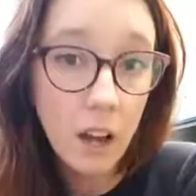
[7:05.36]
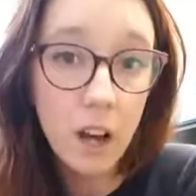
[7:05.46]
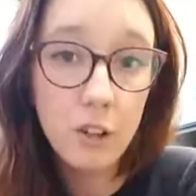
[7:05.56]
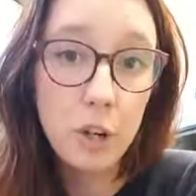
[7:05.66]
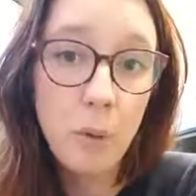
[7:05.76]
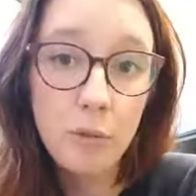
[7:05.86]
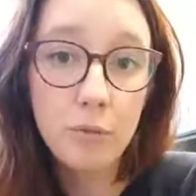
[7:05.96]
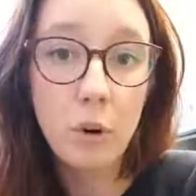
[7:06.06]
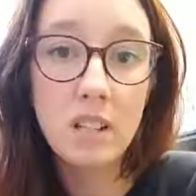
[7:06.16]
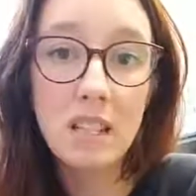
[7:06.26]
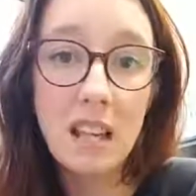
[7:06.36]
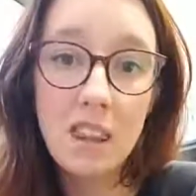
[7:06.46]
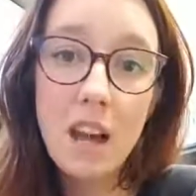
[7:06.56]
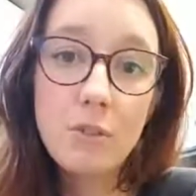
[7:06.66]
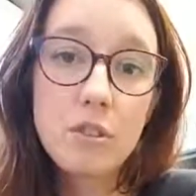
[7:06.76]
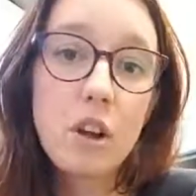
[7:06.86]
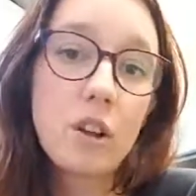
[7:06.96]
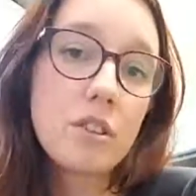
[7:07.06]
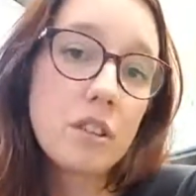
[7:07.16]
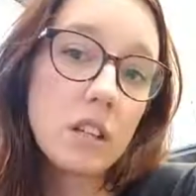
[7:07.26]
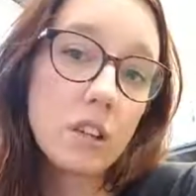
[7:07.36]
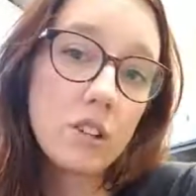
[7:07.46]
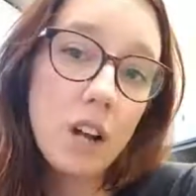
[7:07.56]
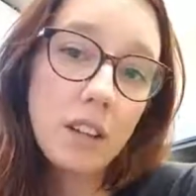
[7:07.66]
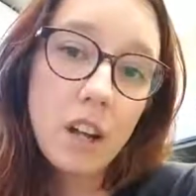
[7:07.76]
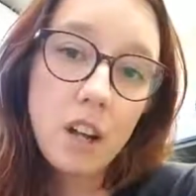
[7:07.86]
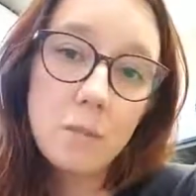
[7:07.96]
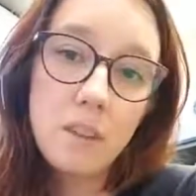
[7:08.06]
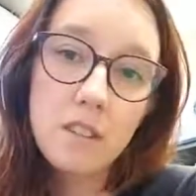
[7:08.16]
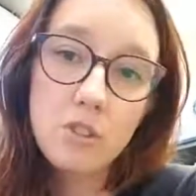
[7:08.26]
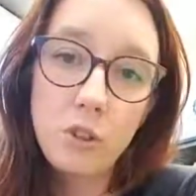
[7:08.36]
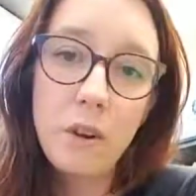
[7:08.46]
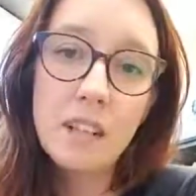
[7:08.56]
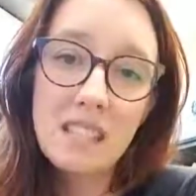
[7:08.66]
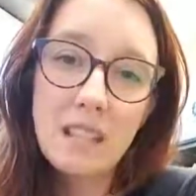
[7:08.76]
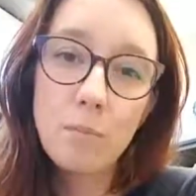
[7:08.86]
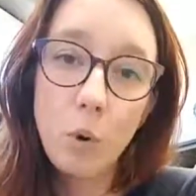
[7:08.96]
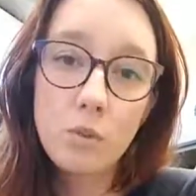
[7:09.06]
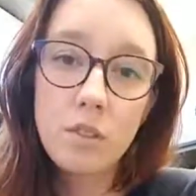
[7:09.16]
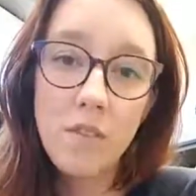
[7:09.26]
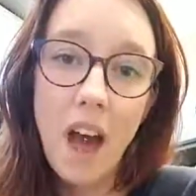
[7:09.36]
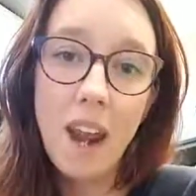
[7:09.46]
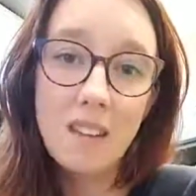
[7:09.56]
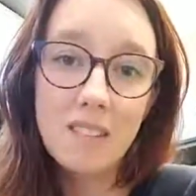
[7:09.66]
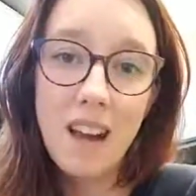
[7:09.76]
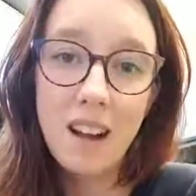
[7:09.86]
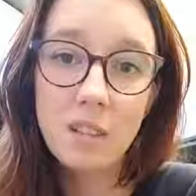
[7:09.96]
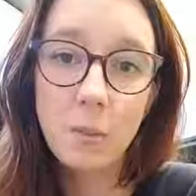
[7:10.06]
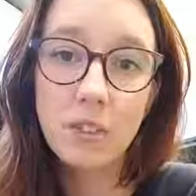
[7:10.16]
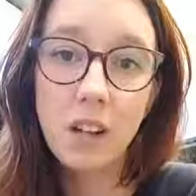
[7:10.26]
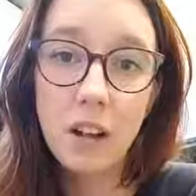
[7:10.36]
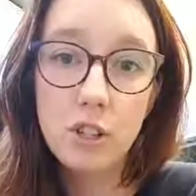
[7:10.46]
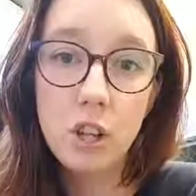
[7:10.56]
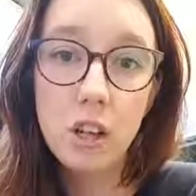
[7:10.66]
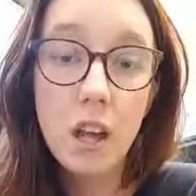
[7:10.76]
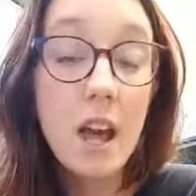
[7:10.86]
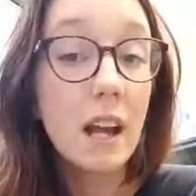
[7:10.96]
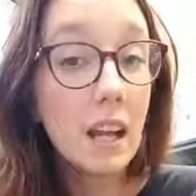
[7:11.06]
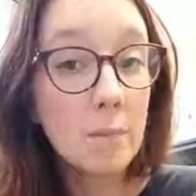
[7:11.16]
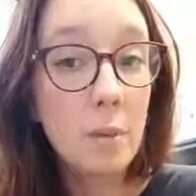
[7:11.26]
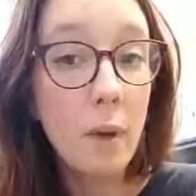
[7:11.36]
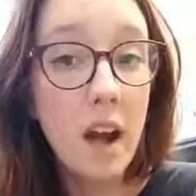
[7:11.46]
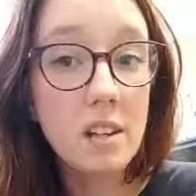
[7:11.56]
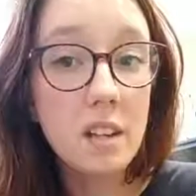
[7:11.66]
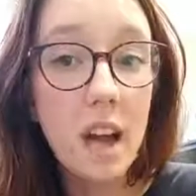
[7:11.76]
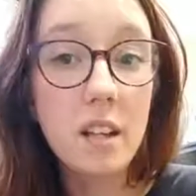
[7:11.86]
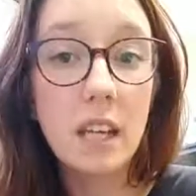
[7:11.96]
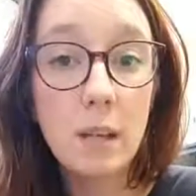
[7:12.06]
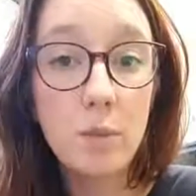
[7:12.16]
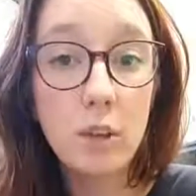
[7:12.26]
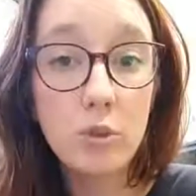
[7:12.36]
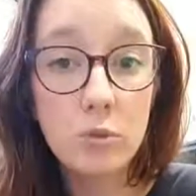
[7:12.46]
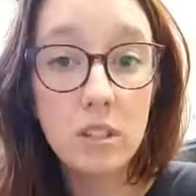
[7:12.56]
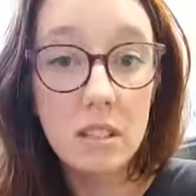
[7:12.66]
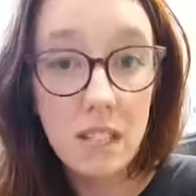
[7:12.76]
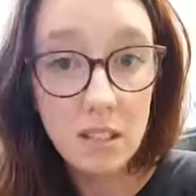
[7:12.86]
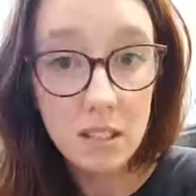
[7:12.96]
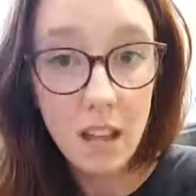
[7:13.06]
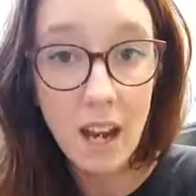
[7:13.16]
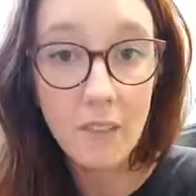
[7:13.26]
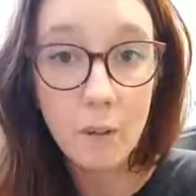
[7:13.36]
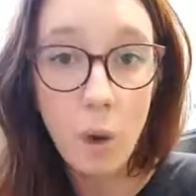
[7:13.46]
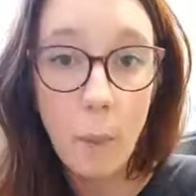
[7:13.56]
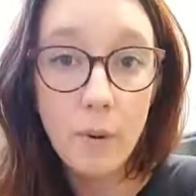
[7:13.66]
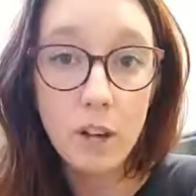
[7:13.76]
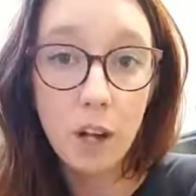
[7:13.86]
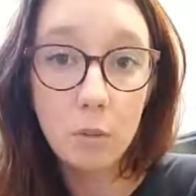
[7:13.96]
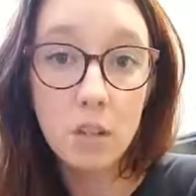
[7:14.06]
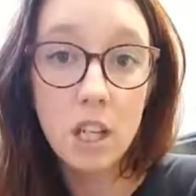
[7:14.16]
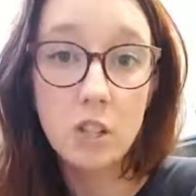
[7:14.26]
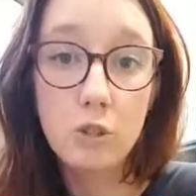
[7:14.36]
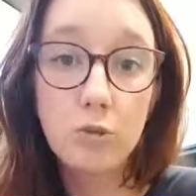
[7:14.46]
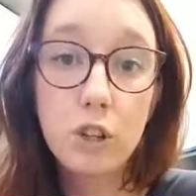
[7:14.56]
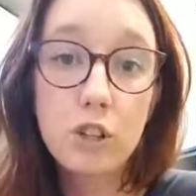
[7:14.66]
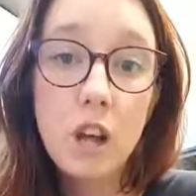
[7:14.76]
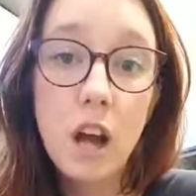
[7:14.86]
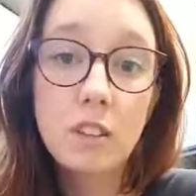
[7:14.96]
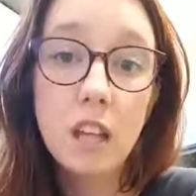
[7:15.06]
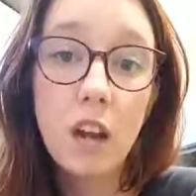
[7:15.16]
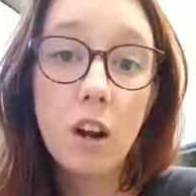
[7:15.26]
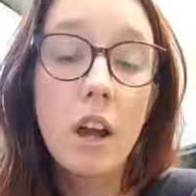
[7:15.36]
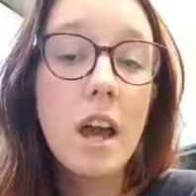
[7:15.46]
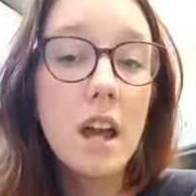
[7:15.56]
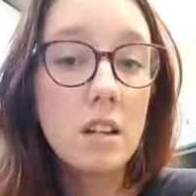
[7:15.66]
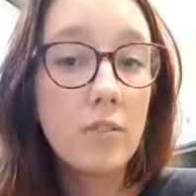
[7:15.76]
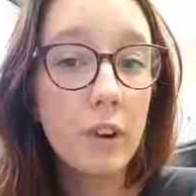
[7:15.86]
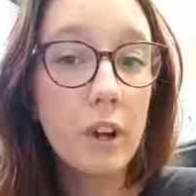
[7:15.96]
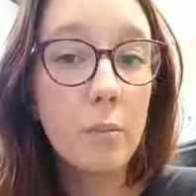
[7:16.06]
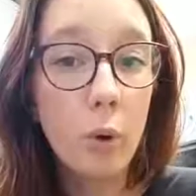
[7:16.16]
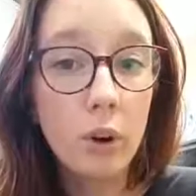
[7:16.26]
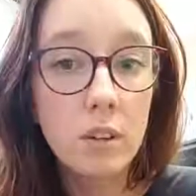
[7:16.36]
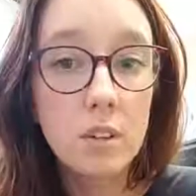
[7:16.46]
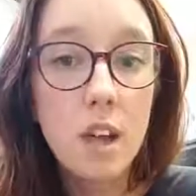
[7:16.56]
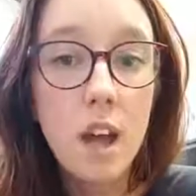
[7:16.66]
under about $14,000 a year in childcare expenses, you're going to see most of that as a taxable deduction. Keep in mind that keeping those receipts and having proper documentation for your childcare is very important,